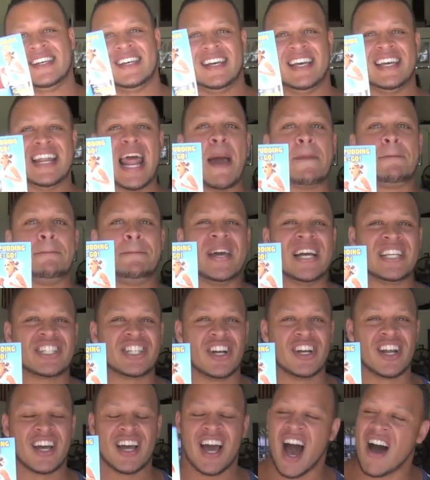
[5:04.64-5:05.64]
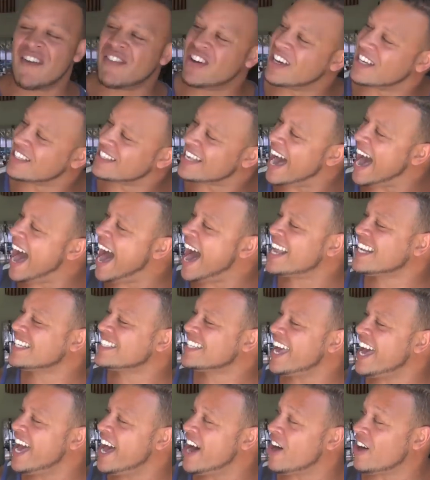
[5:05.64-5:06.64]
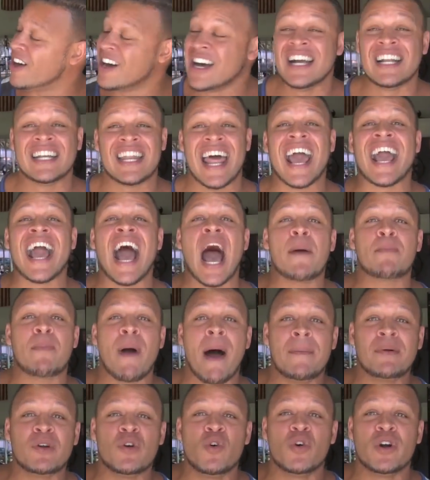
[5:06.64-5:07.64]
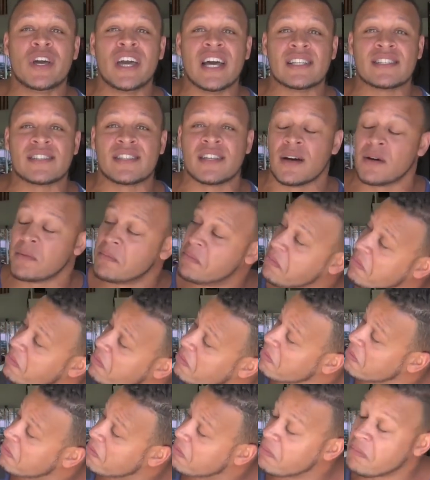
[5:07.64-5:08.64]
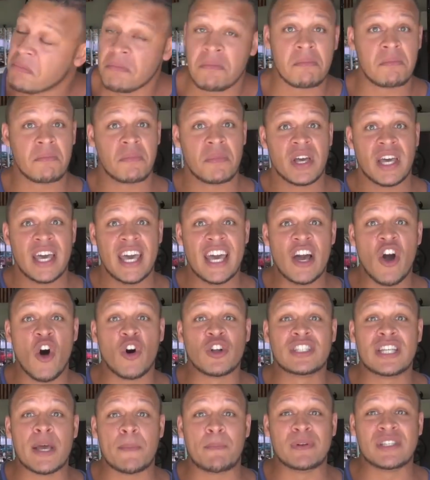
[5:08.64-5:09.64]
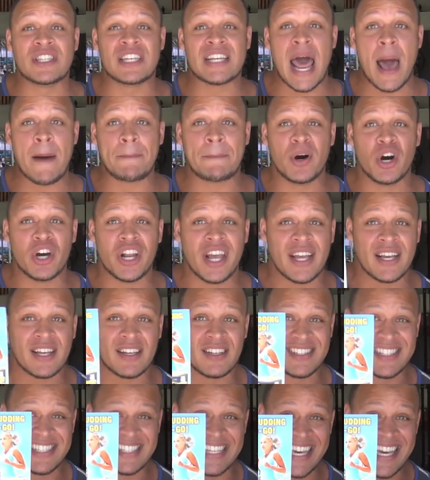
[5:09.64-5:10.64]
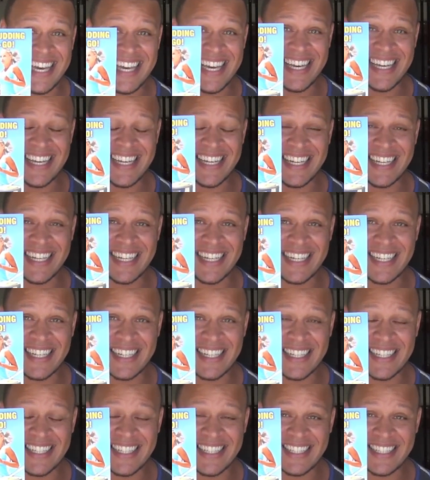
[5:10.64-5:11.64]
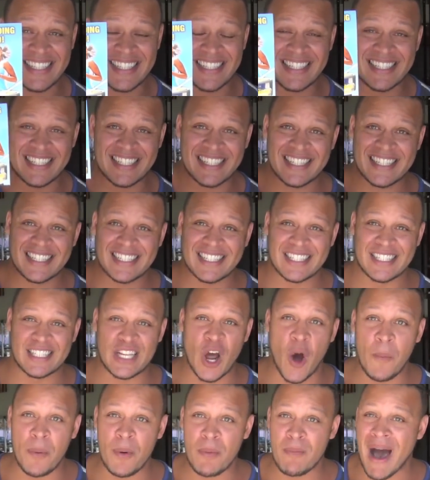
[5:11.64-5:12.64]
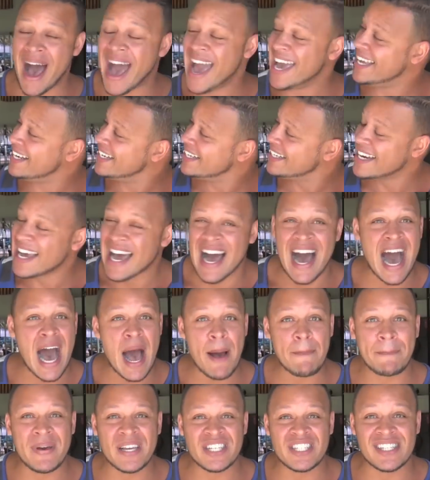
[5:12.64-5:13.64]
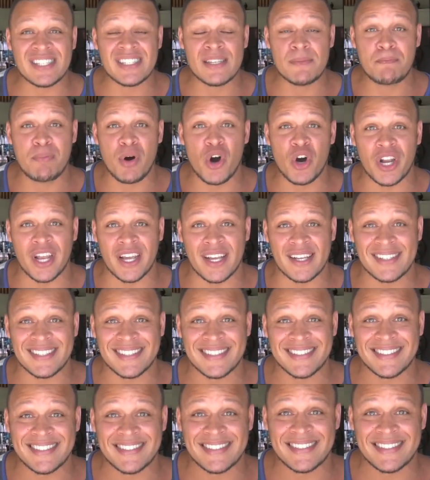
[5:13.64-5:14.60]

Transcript: And that bitch on the cover is hot as hell. That guy probably gonna get some. He gonna dip into that pudding, see? Dopamine, hot bitches and pudding.